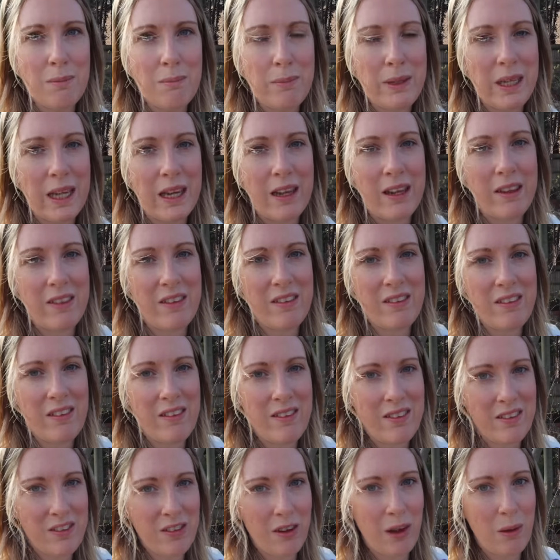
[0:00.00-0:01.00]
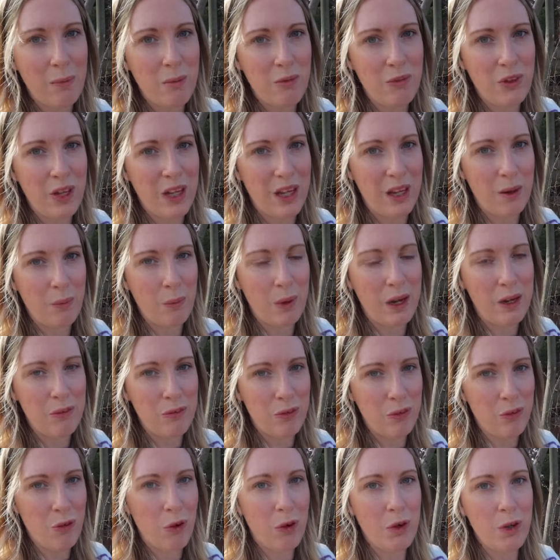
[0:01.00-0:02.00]
Yeah, this is the time of year where
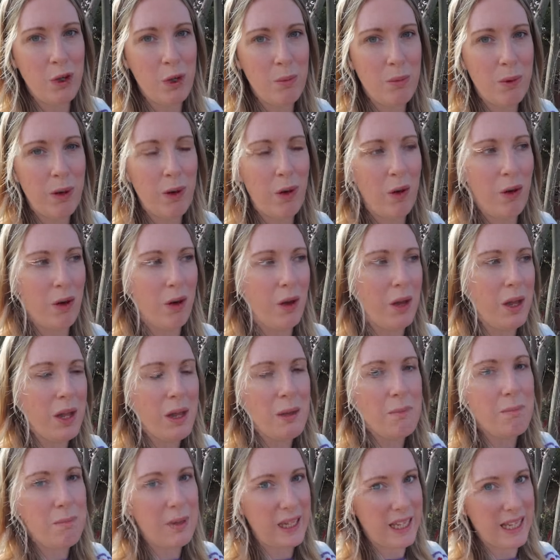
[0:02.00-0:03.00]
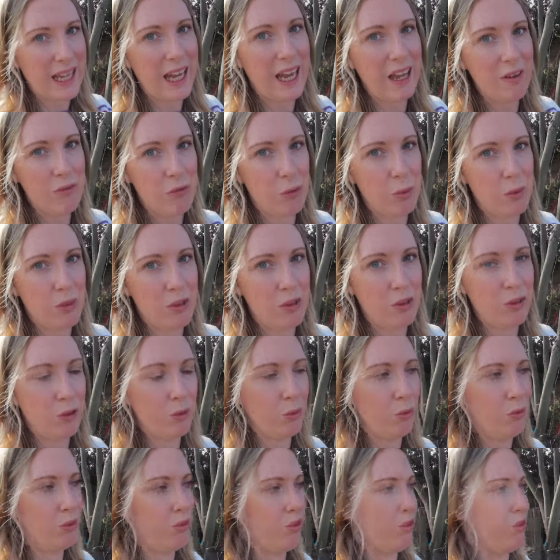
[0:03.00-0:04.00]
if you've got a new plot, be careful with your
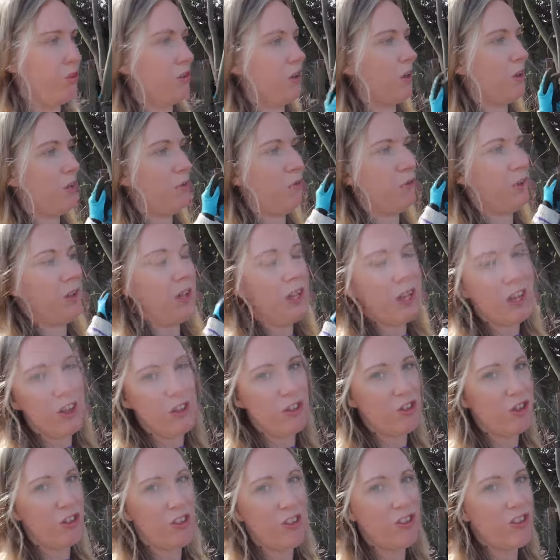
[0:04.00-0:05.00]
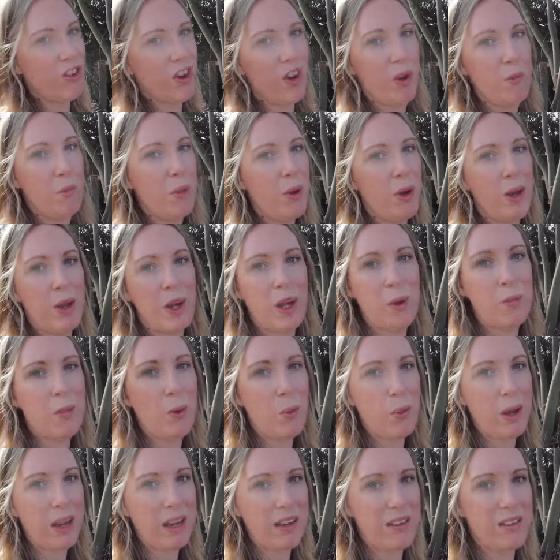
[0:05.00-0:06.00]
tools and stuff. Just start putting them
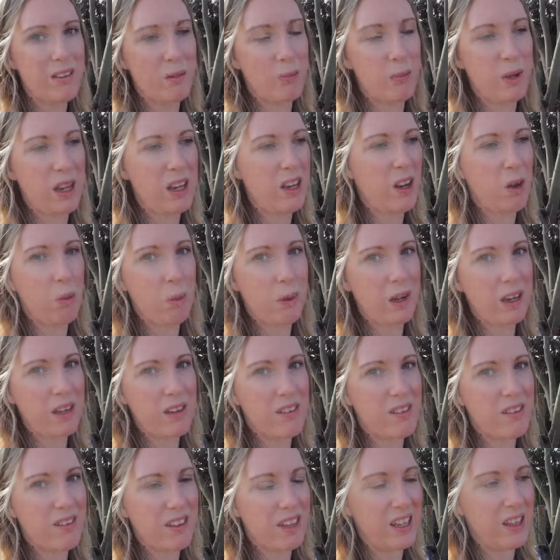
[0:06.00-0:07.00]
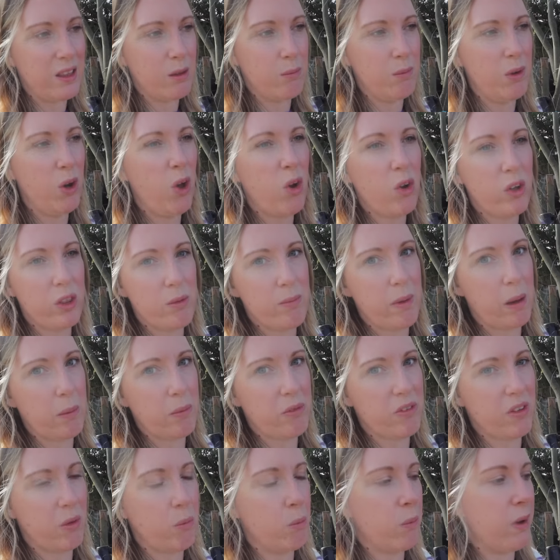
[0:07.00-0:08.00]
away somewhere no one can see them. Lock them
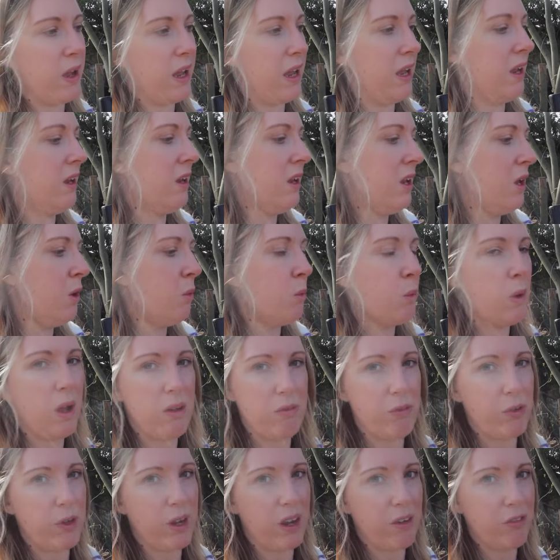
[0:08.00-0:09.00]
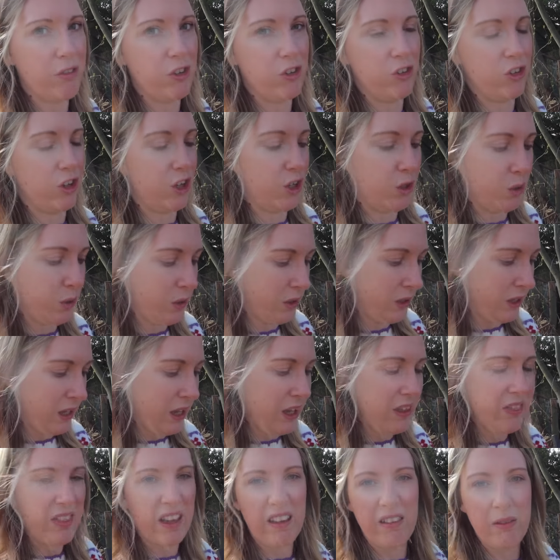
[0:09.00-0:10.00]
up somewhere, whatever you have to do.
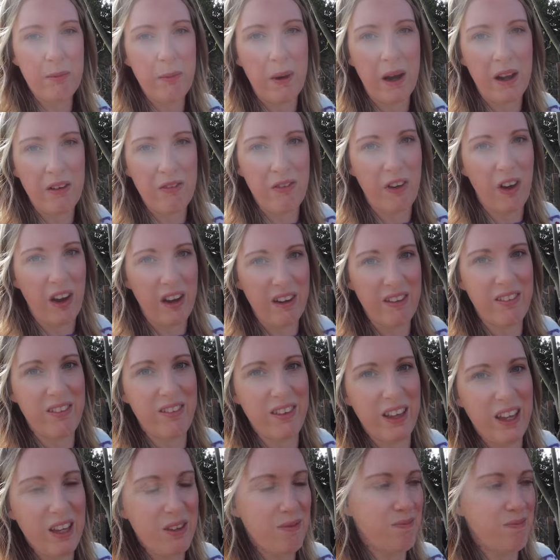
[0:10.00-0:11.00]
That's my advice.